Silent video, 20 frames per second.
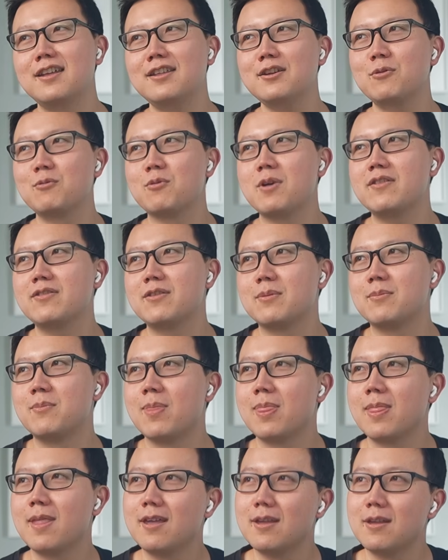one of the
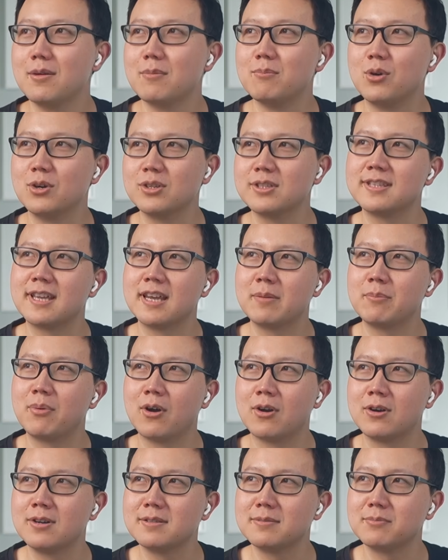most exciting
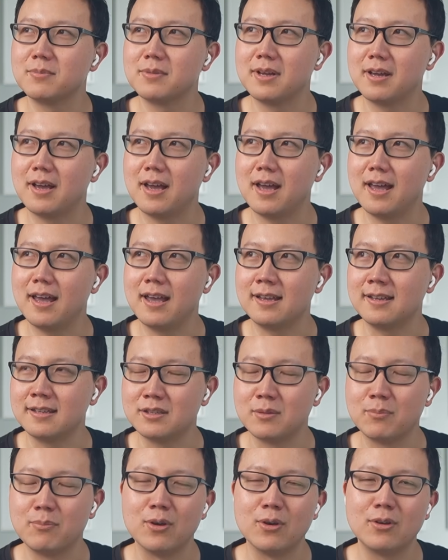parts as
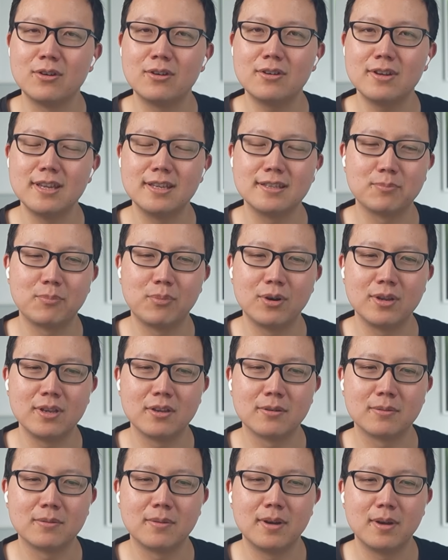a builder is putting
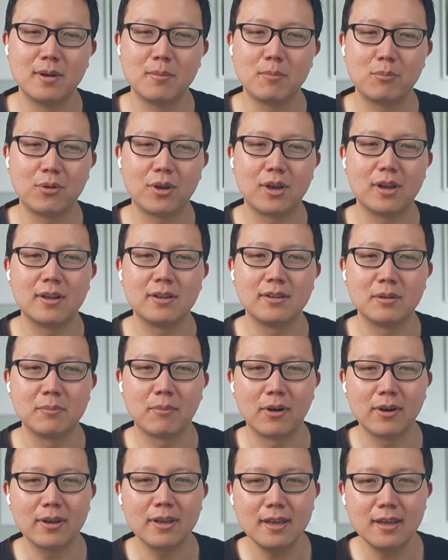your product in the
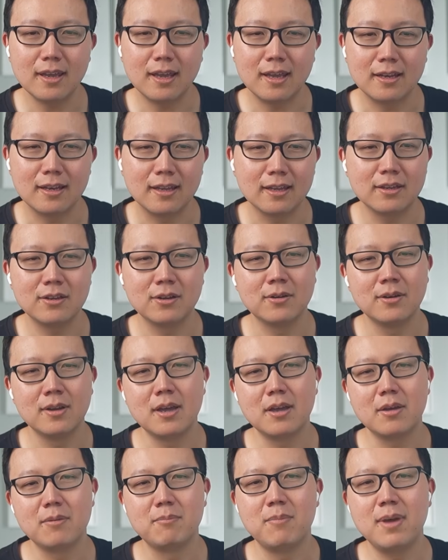market, and like
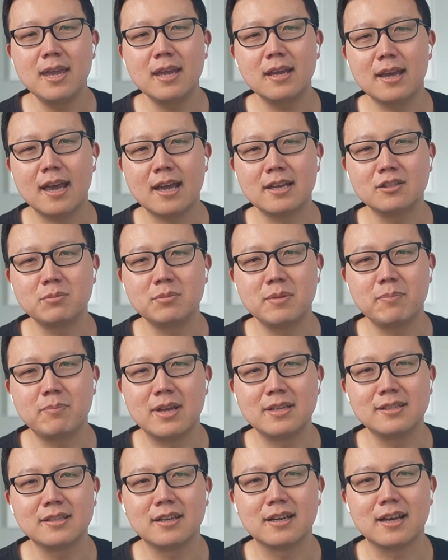Make has to be
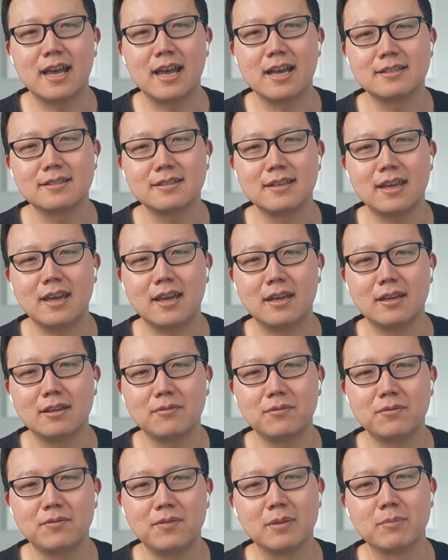best in class at
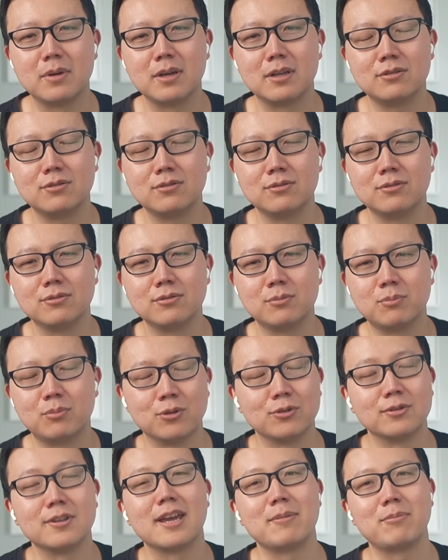Figma to
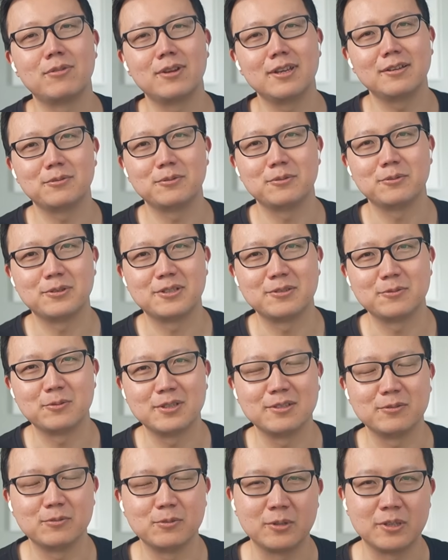prototype, right? Which
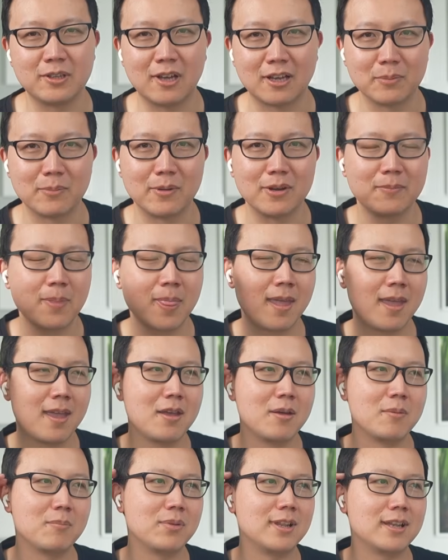we talked about,
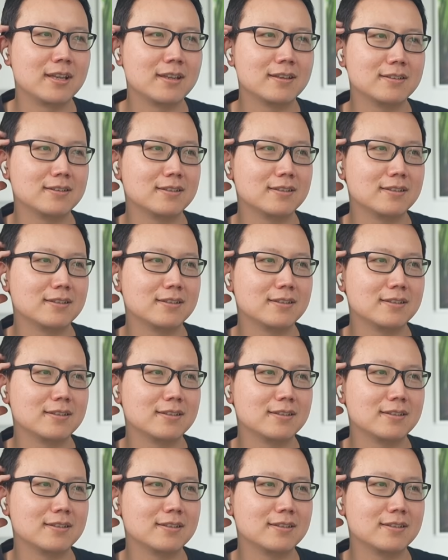but like